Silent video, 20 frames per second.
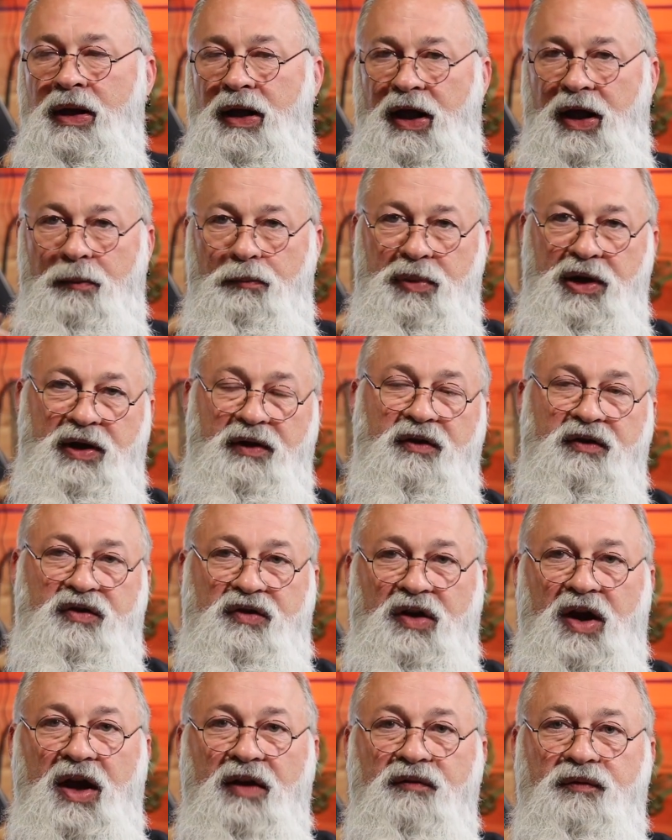it be the
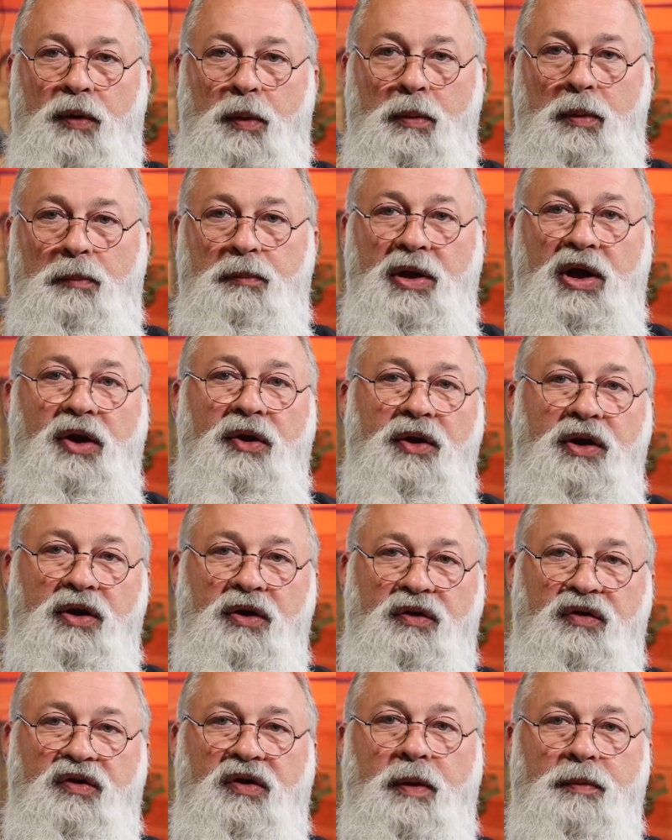shade from a building
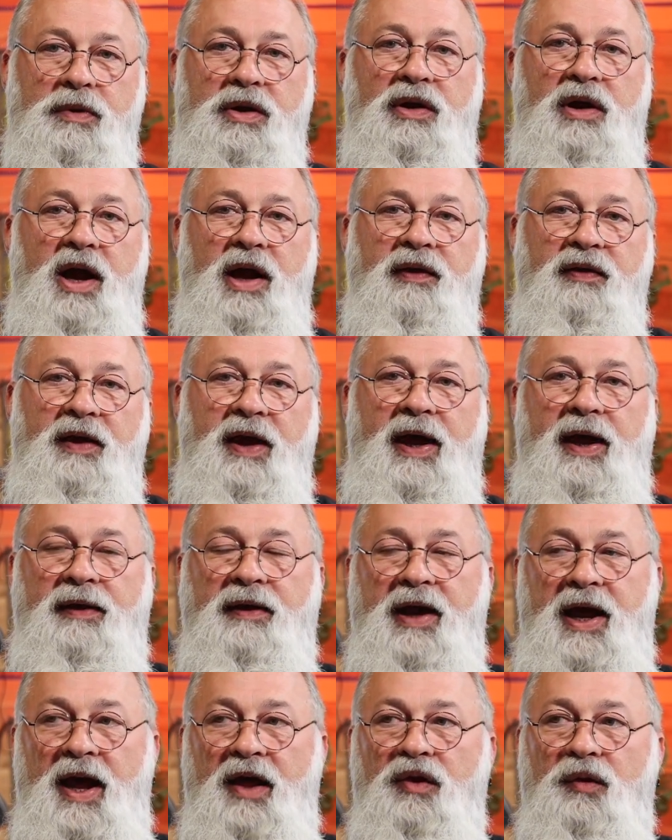or something like that.
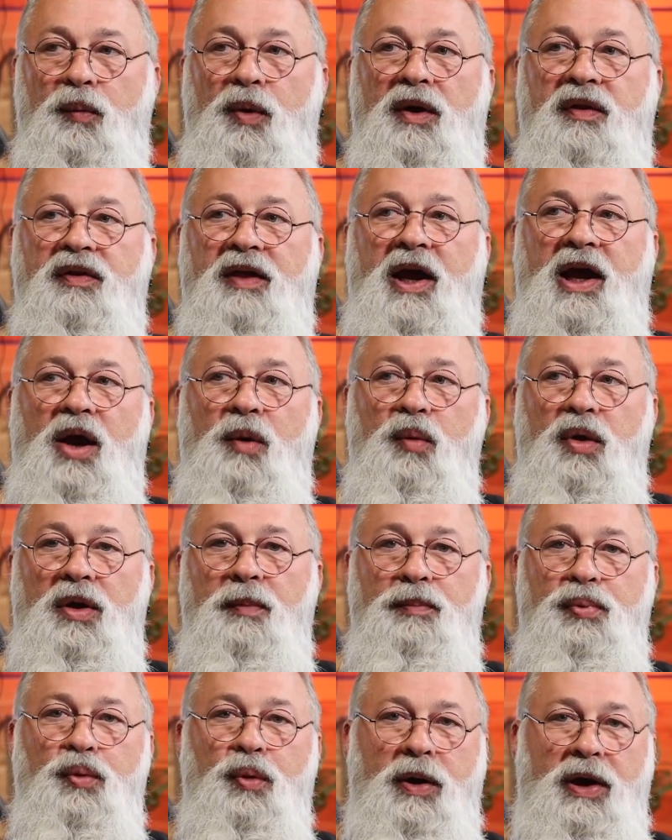Now, the one thing I will
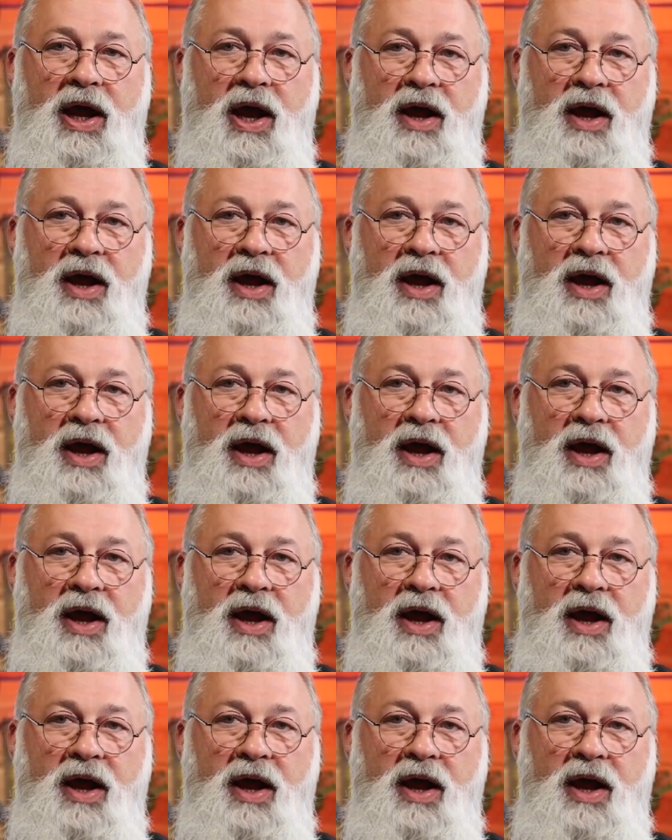point